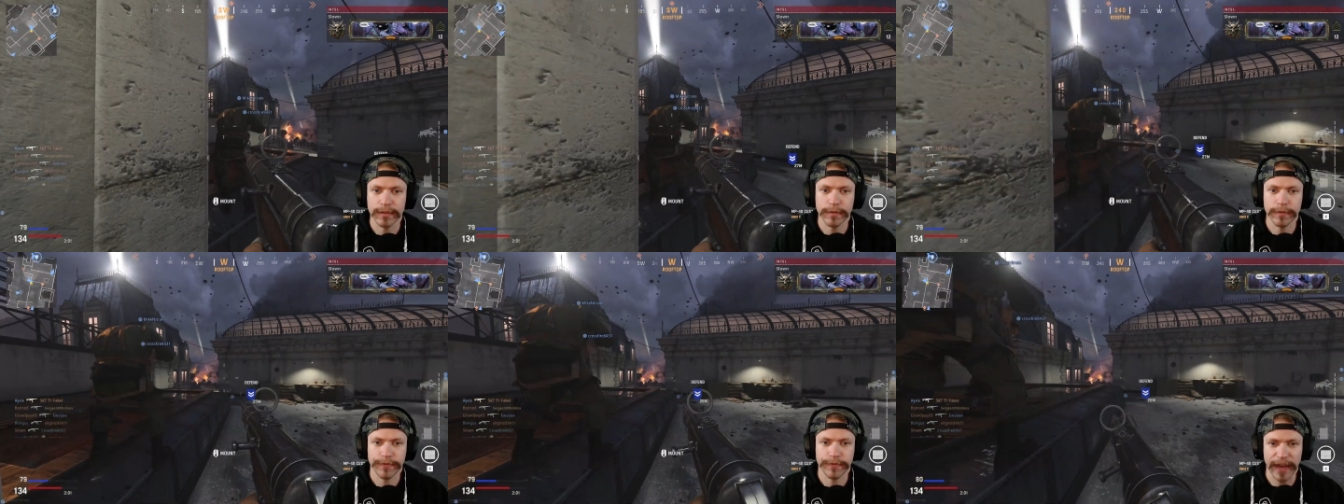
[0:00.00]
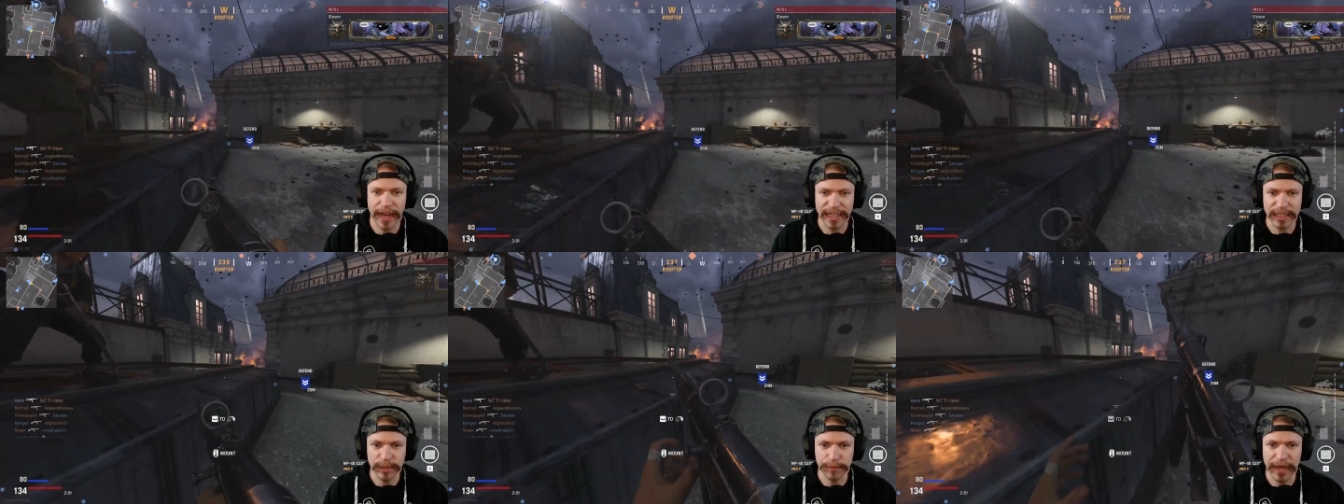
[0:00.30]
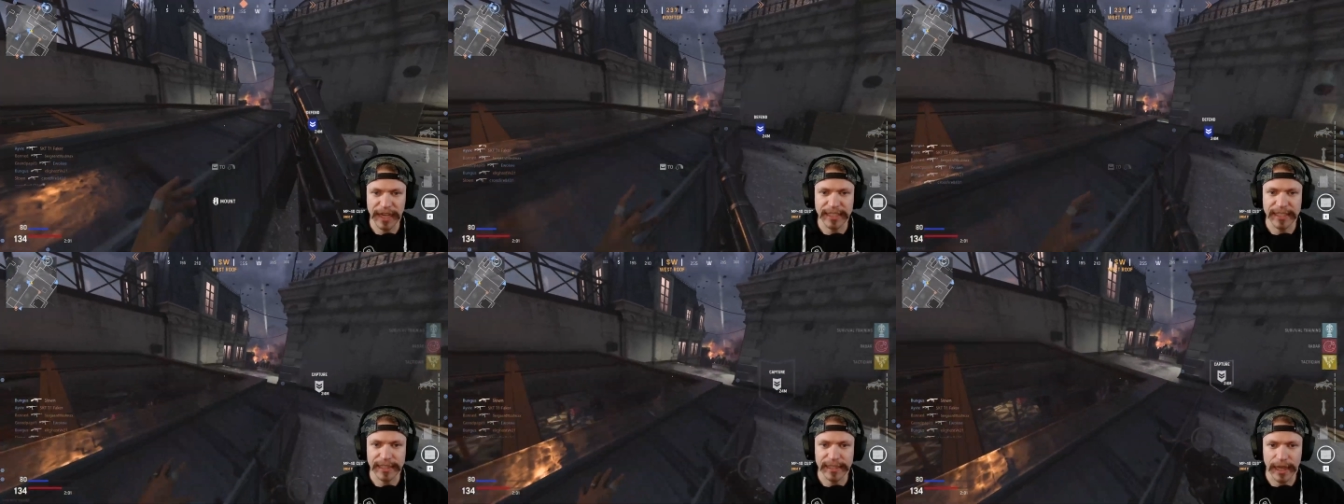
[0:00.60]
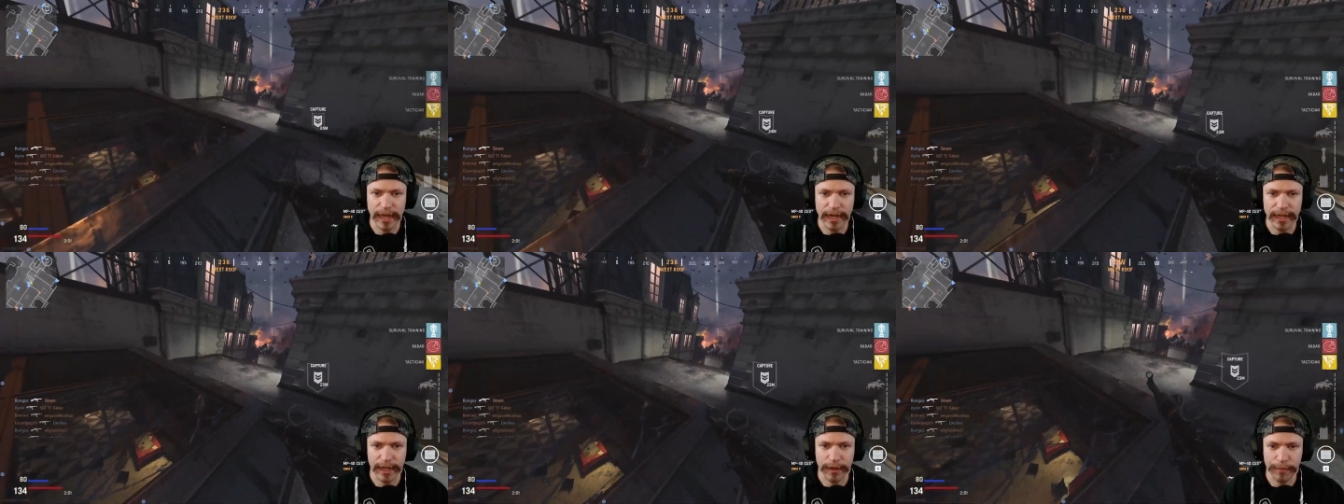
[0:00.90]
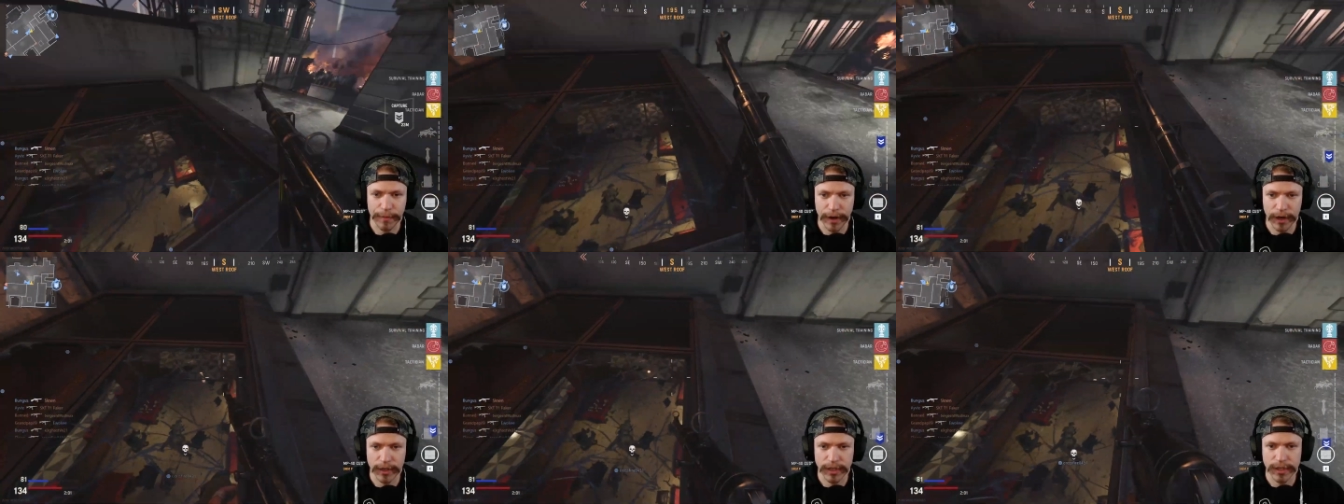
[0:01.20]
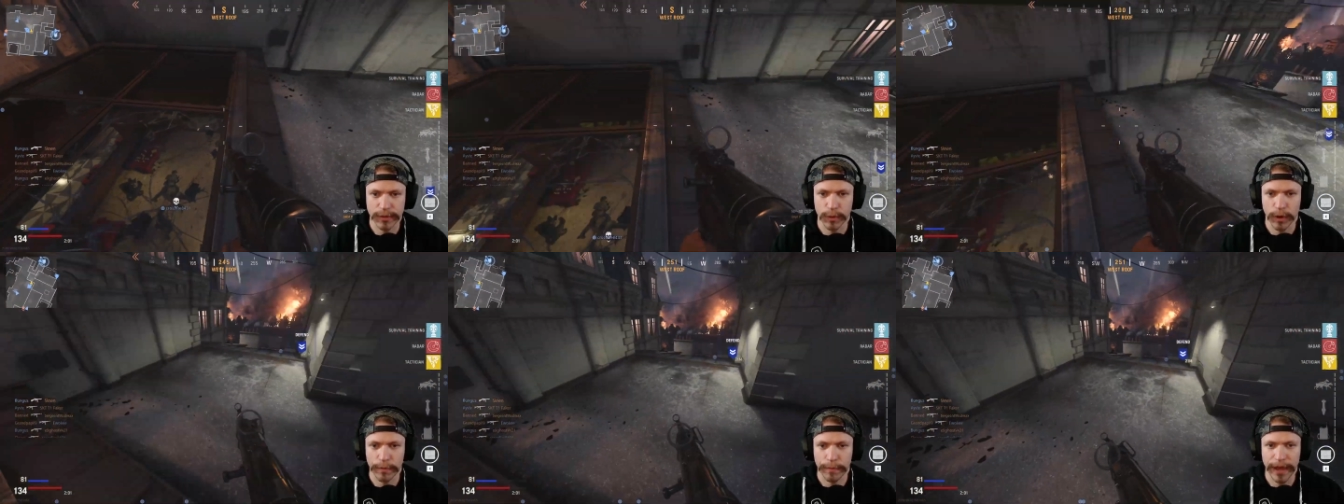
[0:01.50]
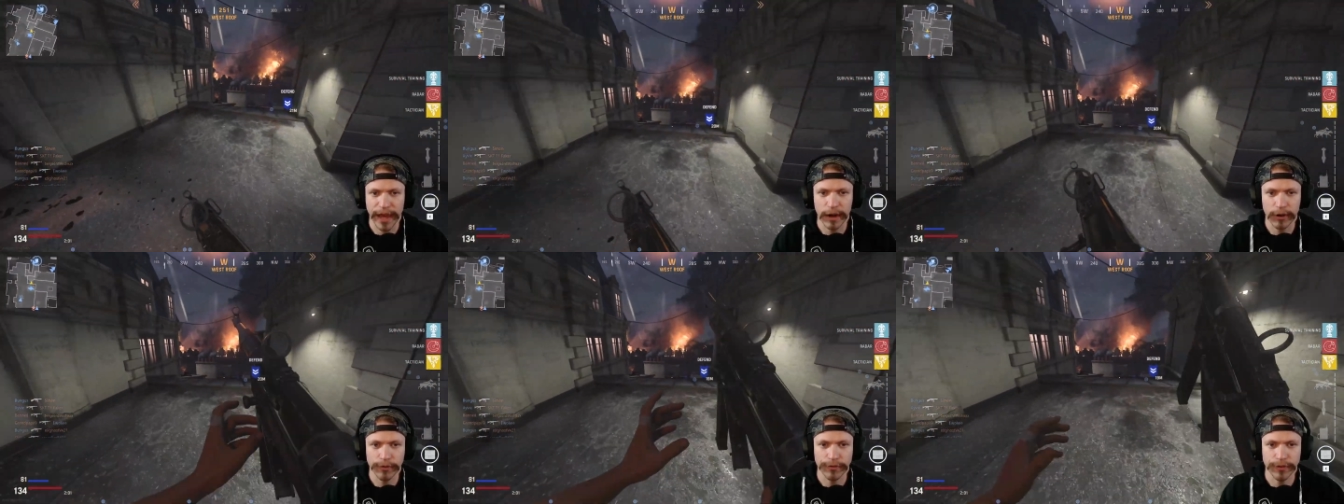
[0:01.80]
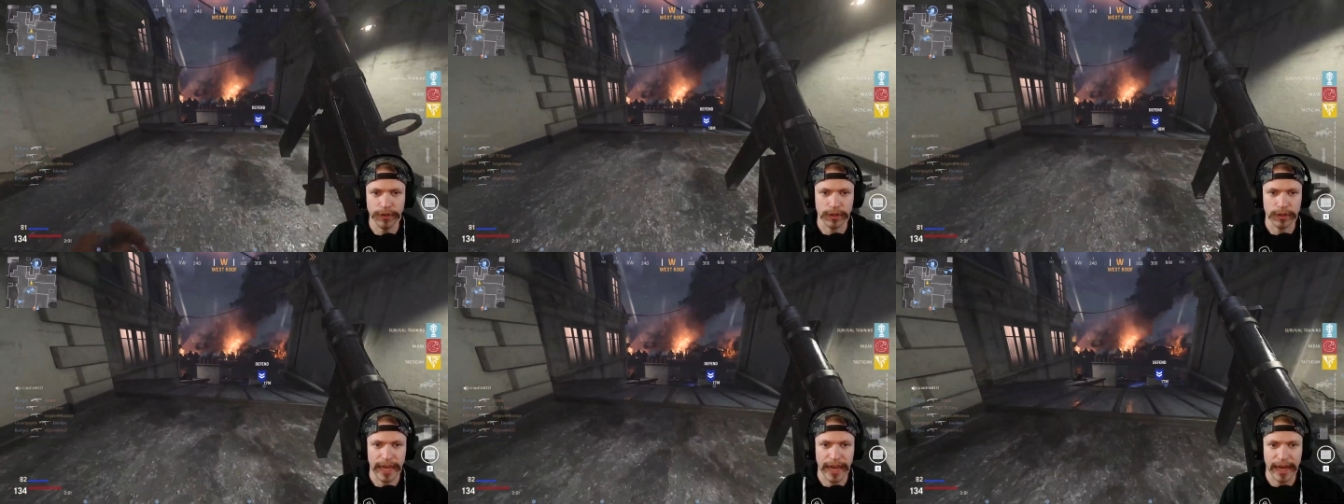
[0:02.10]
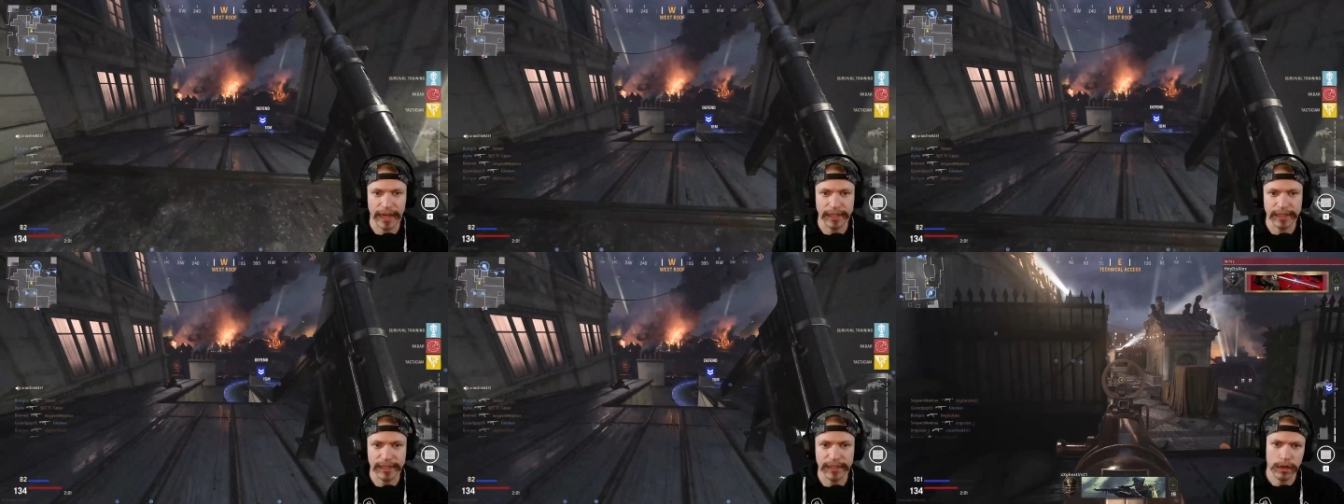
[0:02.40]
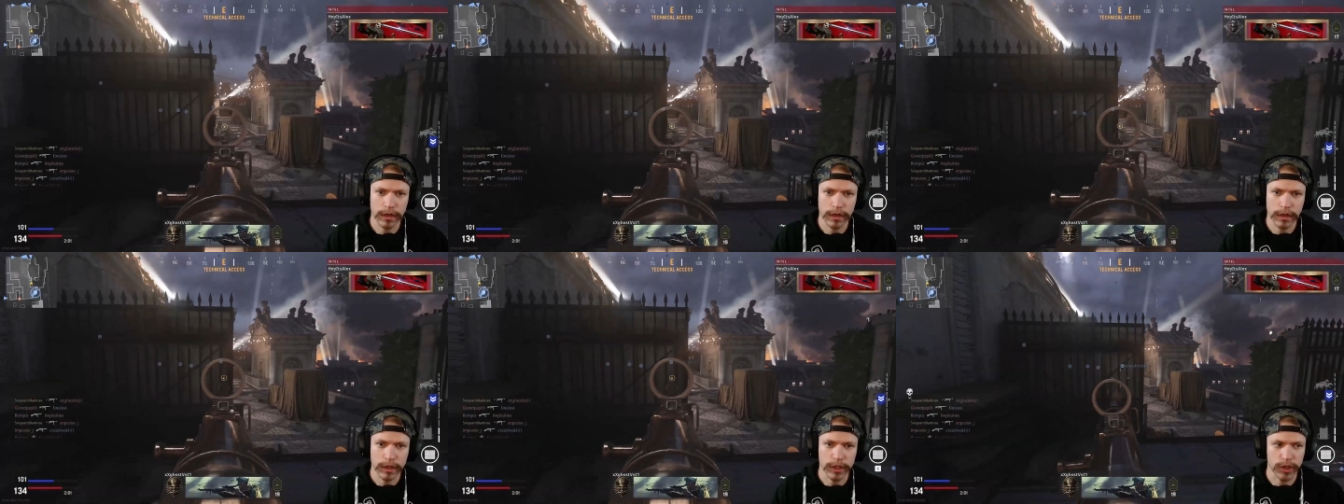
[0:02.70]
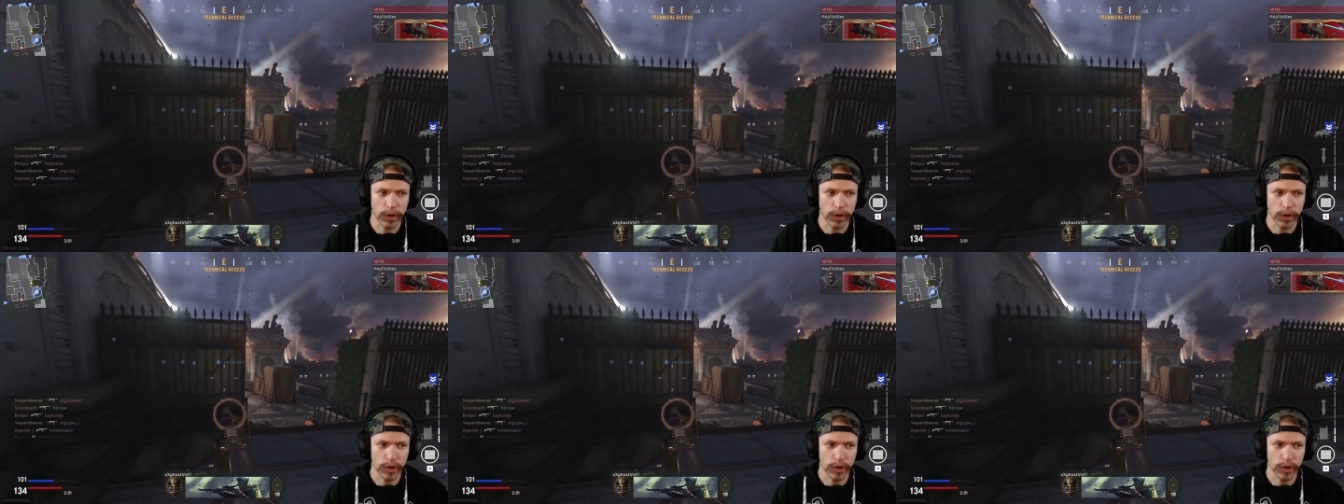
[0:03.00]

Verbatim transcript: fast-paced setting compared to what Battlefield has.